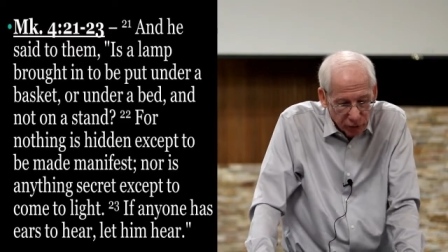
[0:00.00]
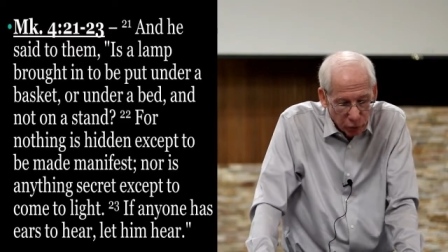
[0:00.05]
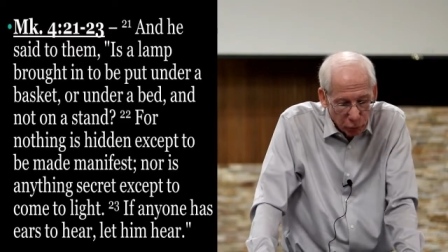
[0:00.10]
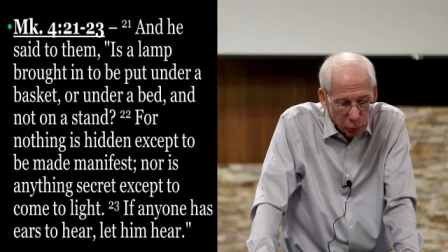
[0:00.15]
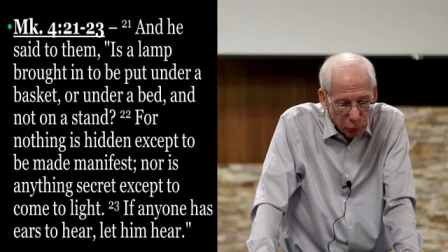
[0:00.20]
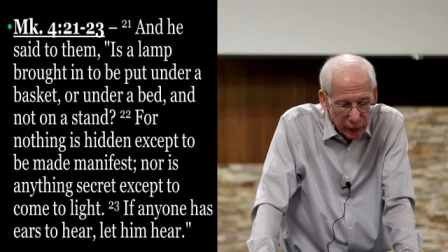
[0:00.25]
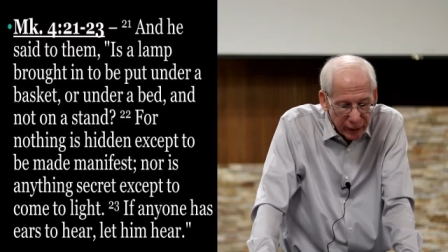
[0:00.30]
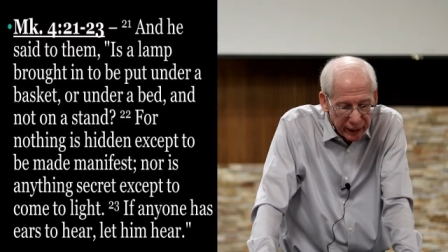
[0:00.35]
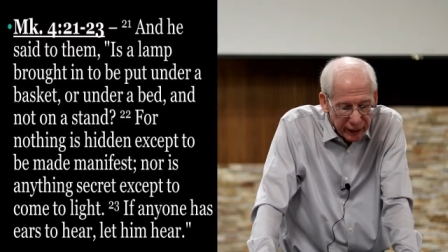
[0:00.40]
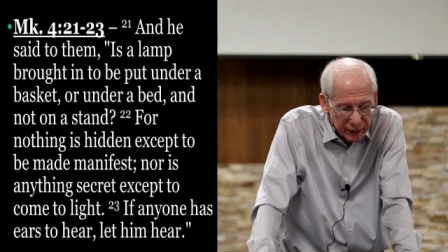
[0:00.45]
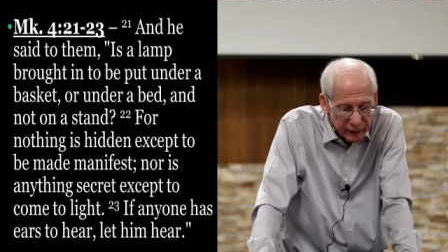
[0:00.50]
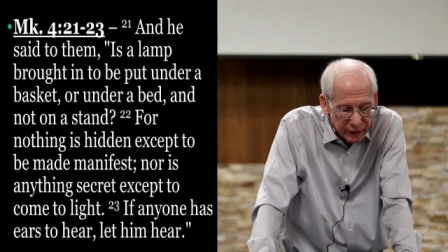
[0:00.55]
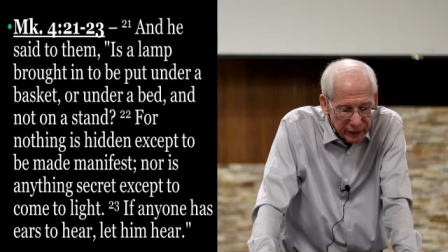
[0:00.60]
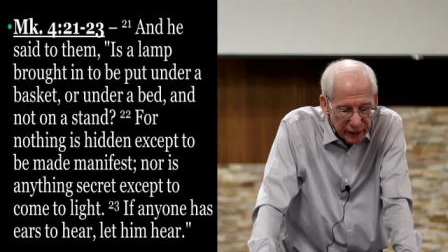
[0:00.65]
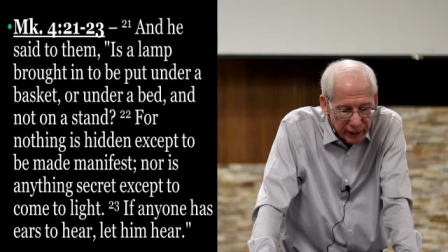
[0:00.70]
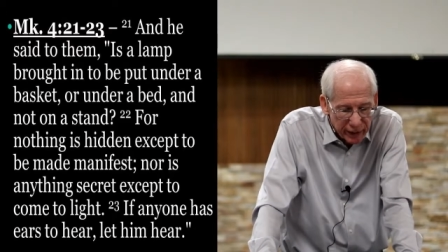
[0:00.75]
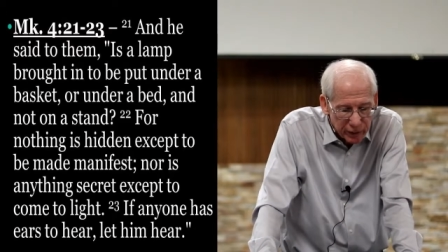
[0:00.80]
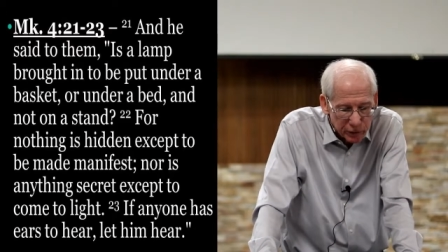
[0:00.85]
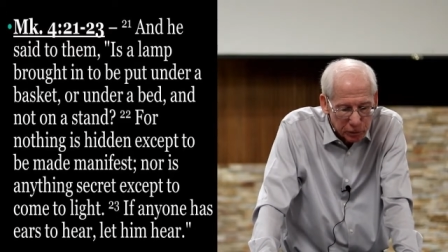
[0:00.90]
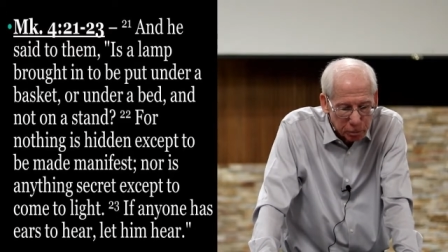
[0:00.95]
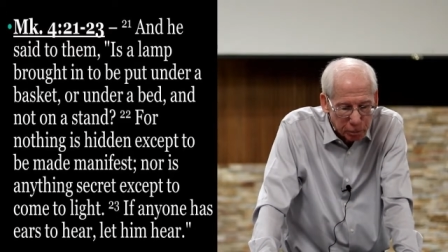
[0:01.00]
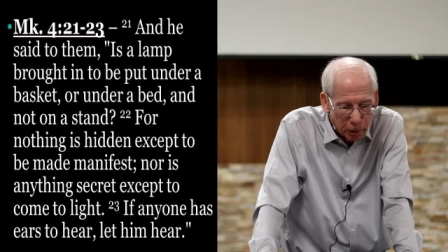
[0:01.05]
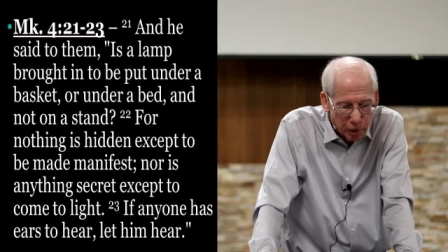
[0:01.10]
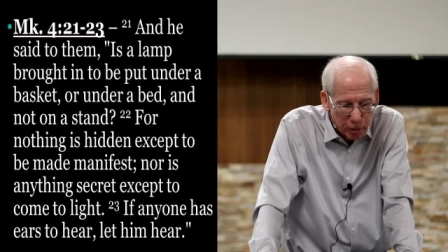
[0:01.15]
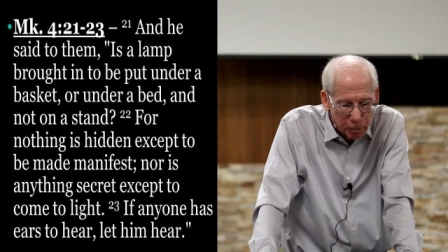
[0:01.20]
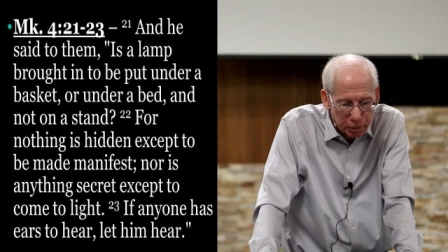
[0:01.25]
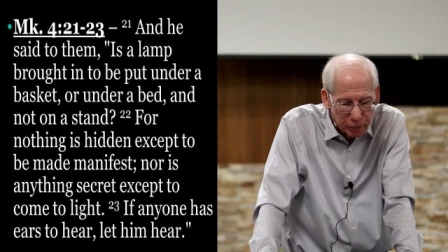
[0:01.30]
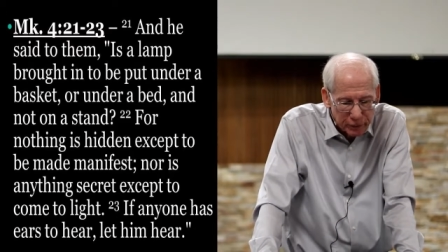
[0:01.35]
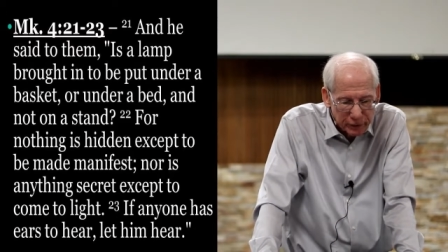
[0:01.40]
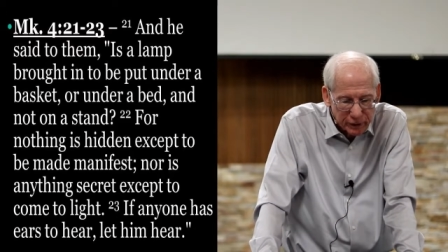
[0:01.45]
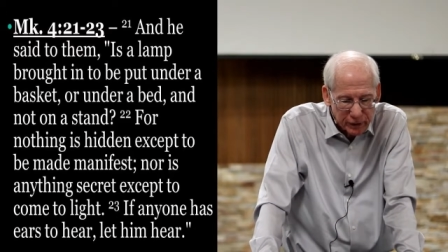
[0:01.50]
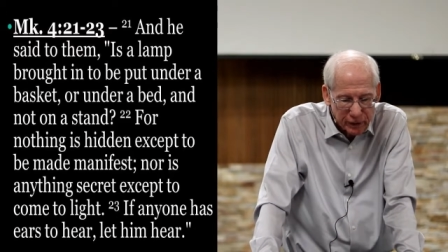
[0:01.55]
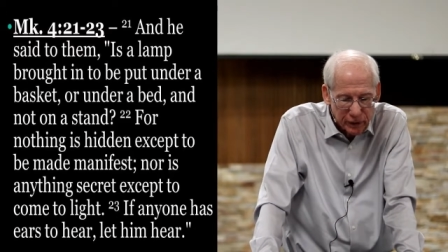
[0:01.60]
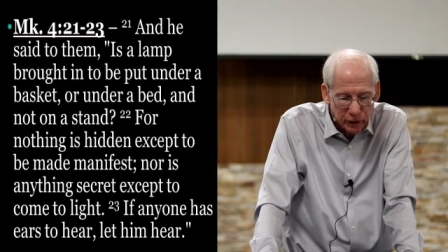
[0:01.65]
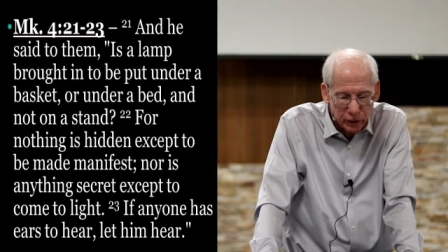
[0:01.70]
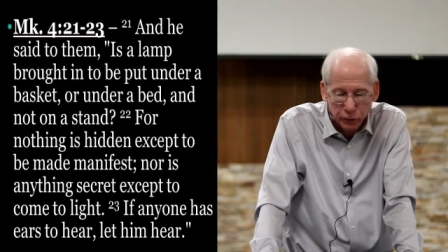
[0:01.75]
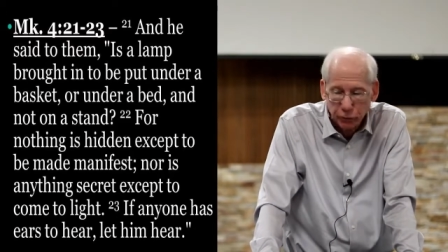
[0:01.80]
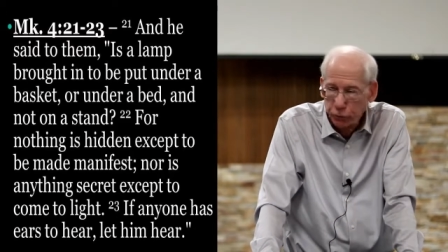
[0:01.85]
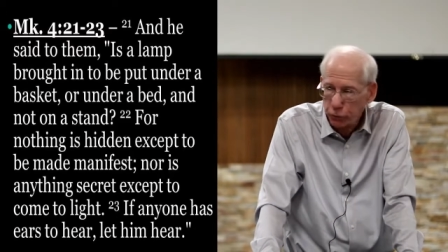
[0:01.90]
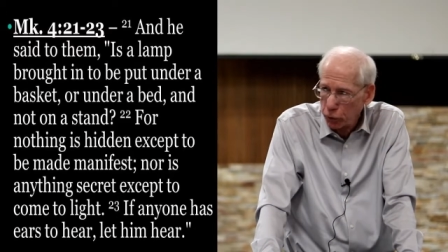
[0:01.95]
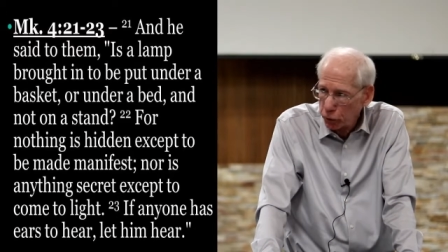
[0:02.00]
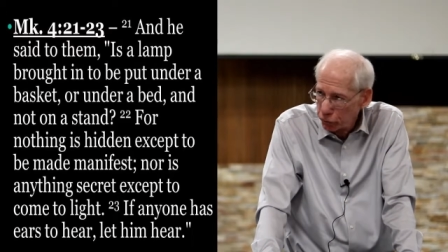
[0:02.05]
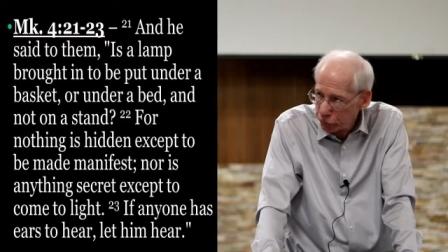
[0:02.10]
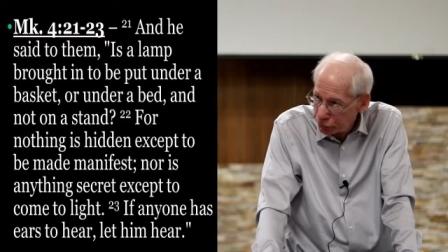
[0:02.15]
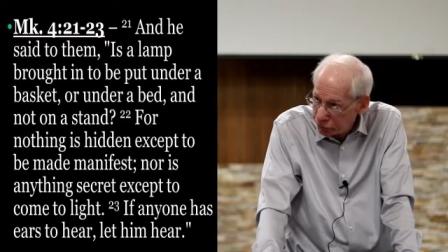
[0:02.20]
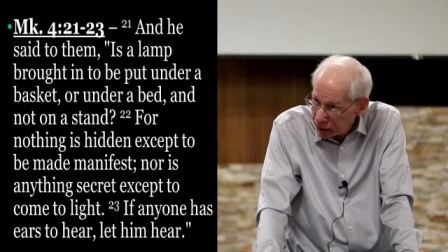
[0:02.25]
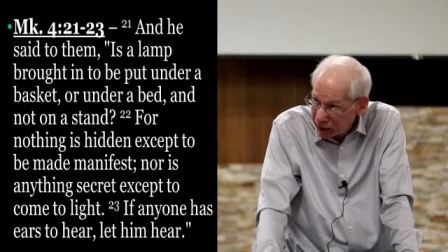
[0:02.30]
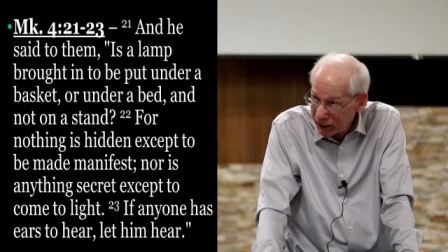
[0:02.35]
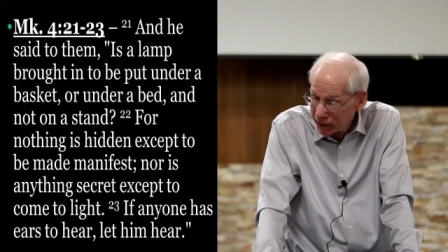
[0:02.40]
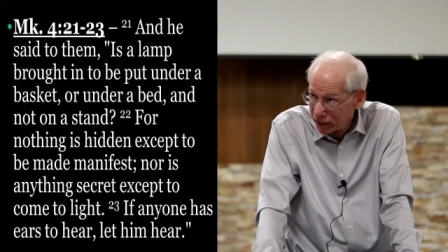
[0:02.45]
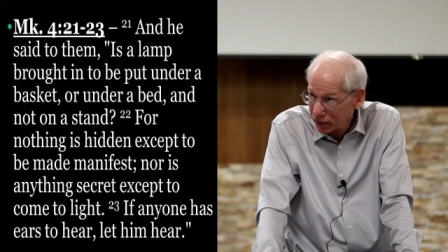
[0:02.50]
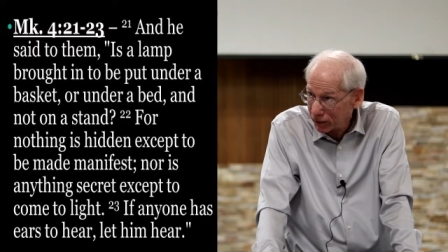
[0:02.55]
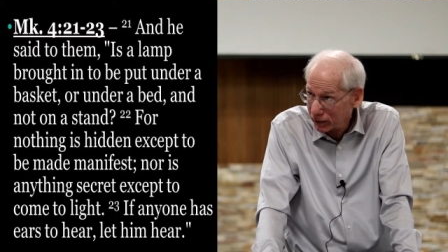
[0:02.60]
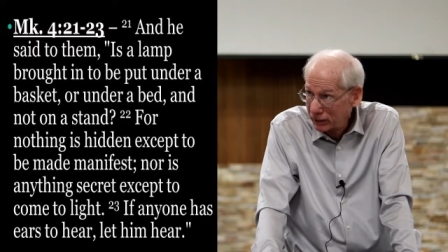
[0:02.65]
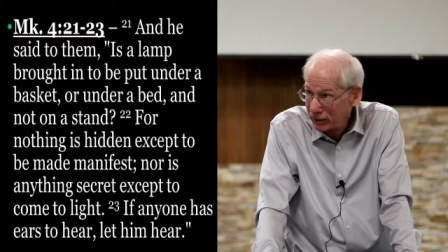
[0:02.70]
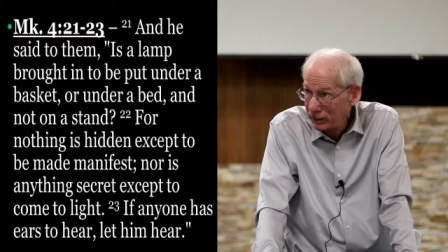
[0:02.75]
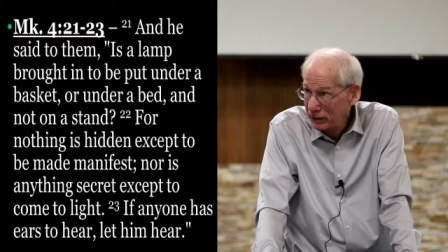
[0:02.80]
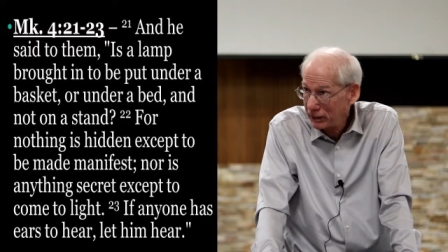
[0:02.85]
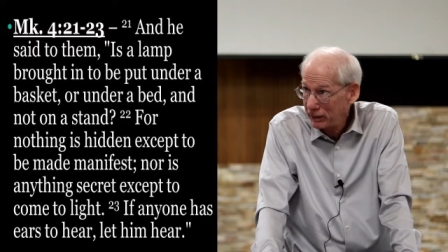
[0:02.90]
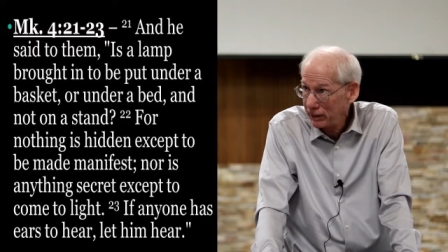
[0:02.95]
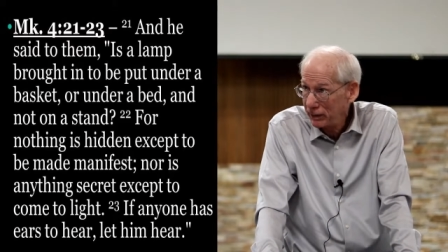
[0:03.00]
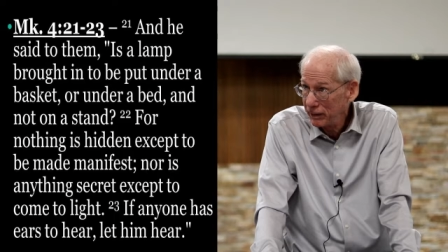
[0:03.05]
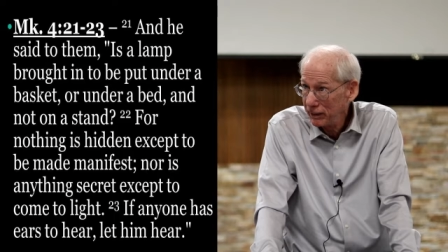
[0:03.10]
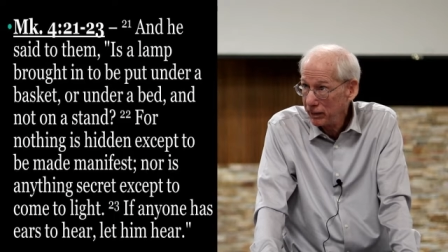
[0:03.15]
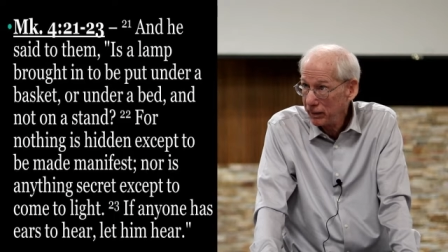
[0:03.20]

And the reason its purpose is fulfilled